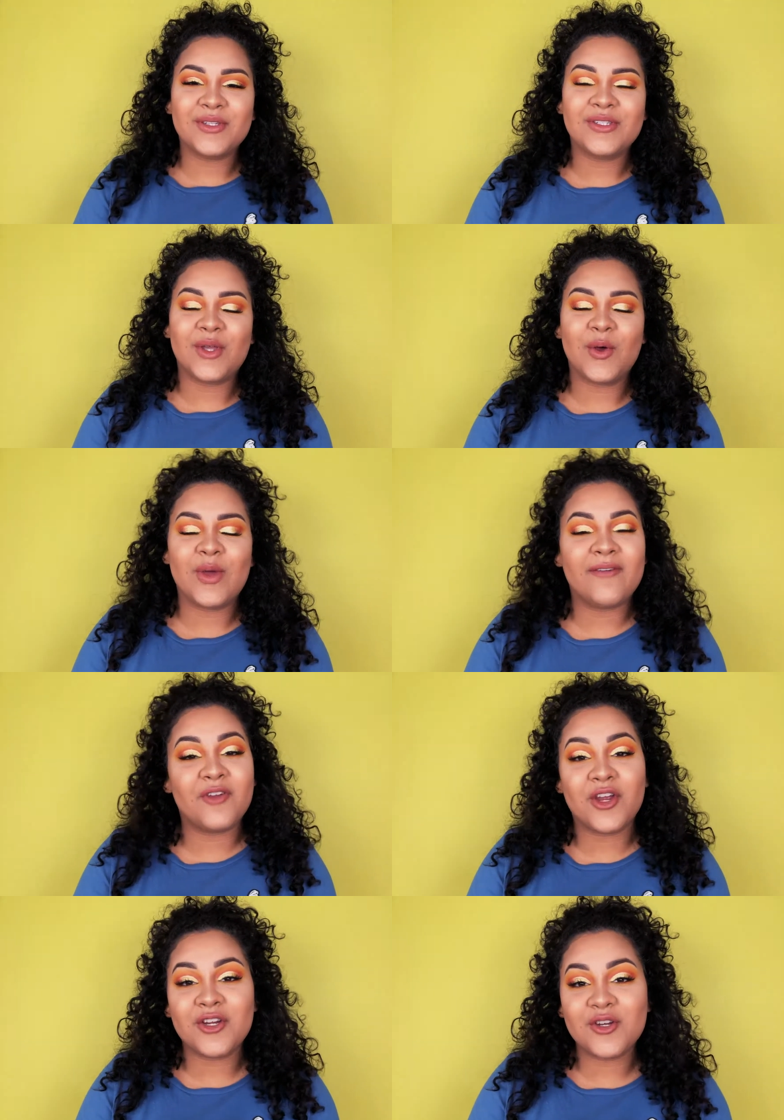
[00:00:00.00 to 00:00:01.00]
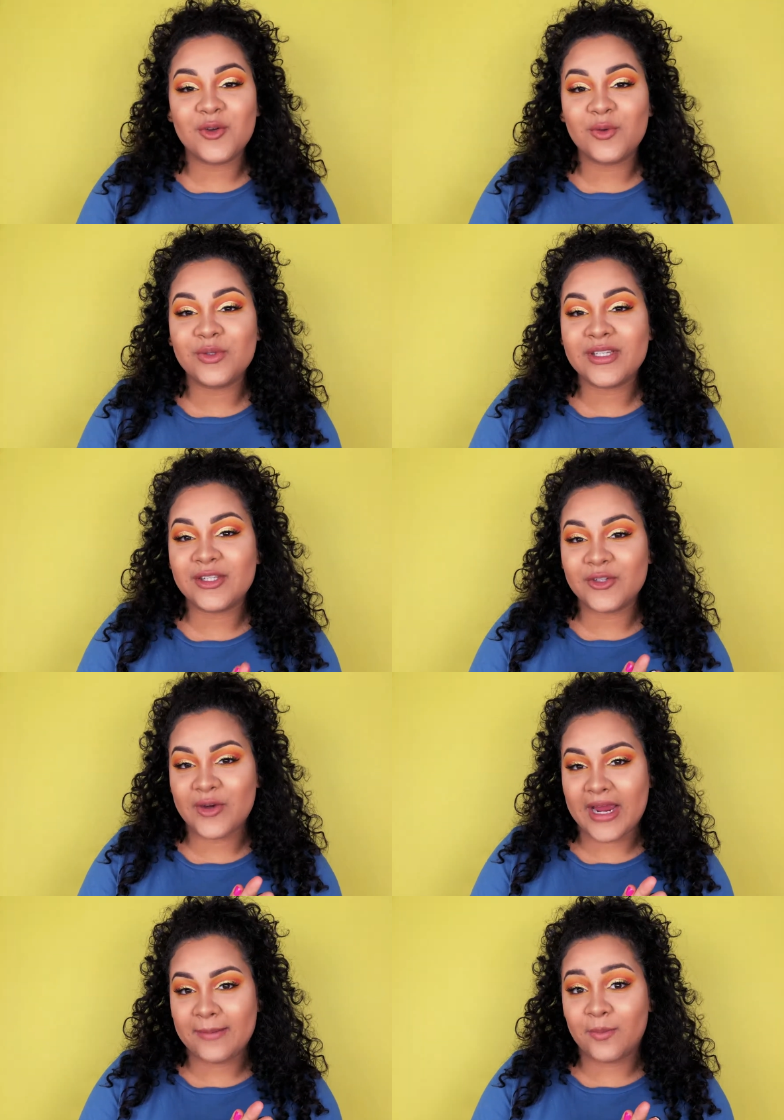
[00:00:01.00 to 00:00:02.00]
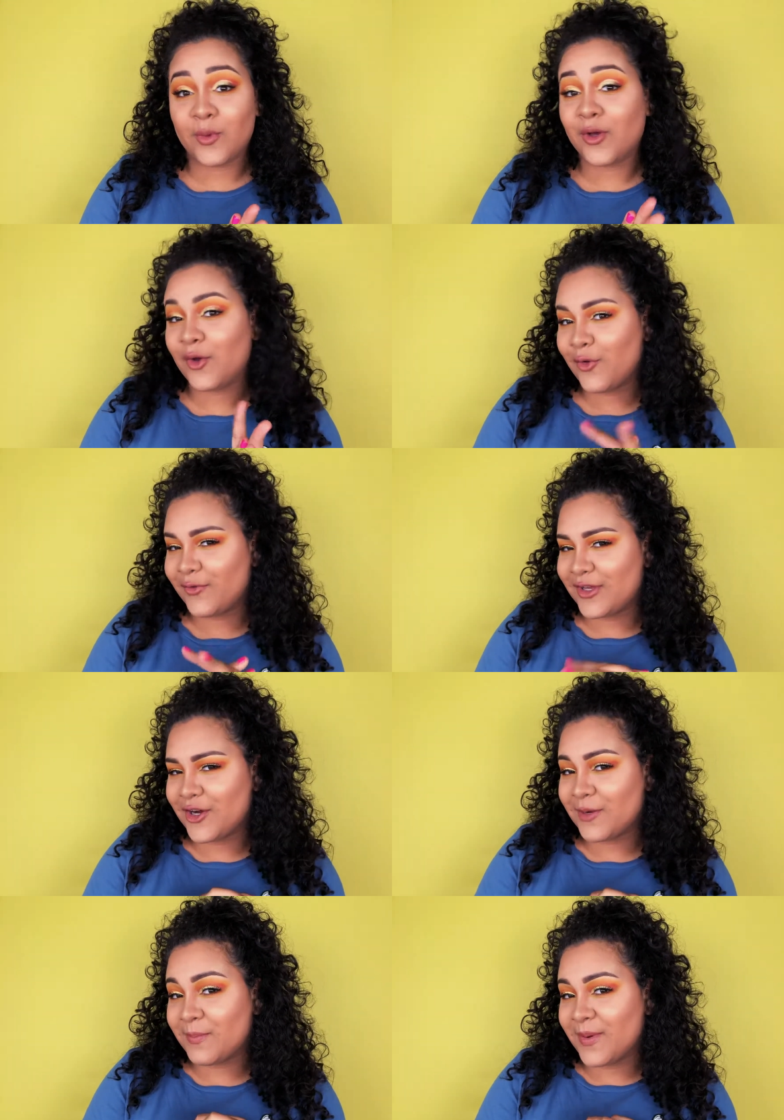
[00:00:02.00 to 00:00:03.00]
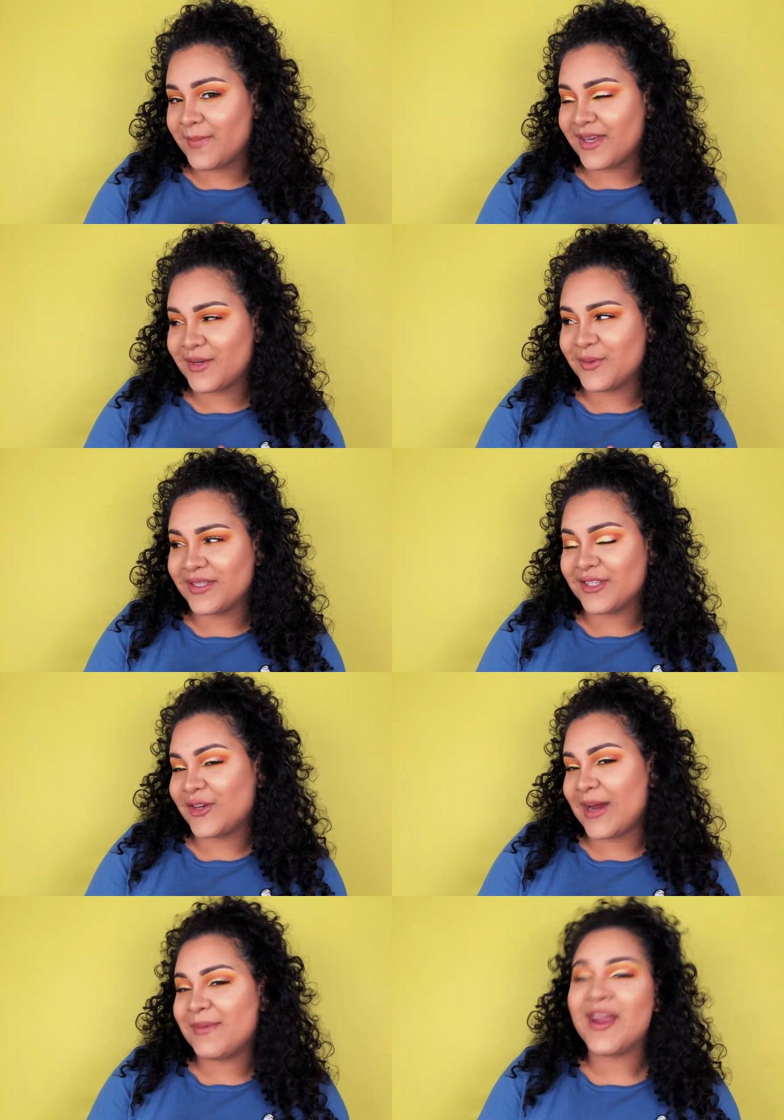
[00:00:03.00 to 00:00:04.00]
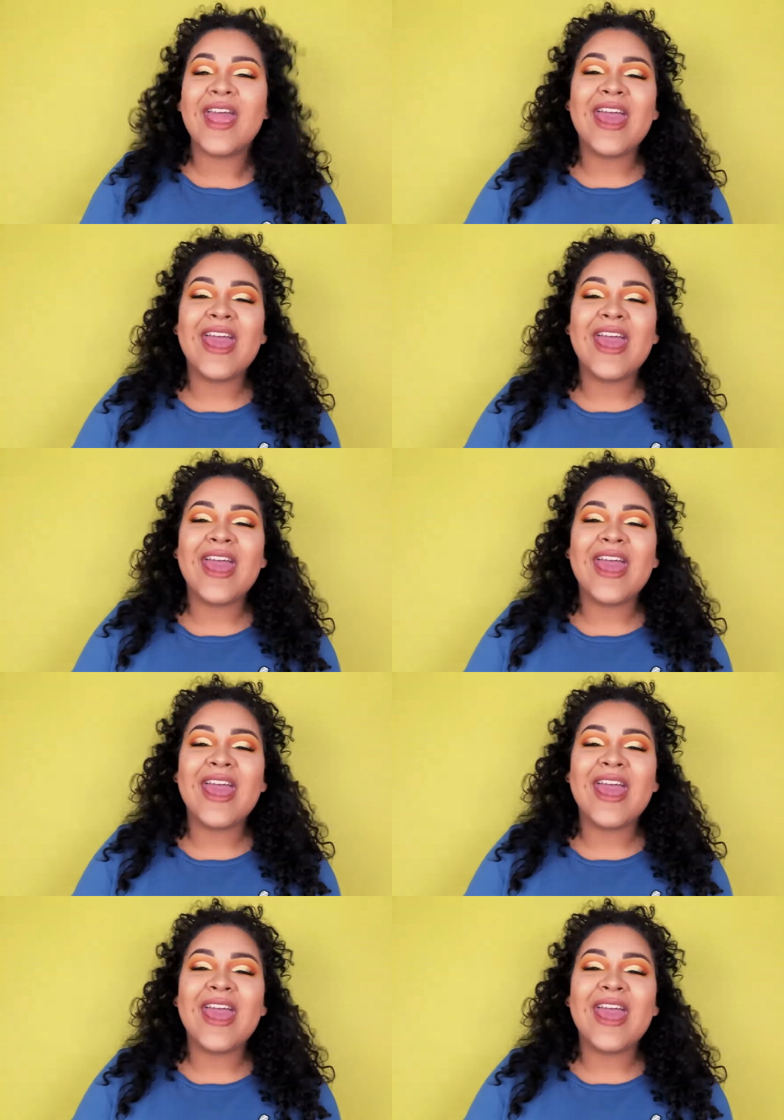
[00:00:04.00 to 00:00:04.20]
So if you're a new subscriber, well, hopefully you'll be a new subscriber,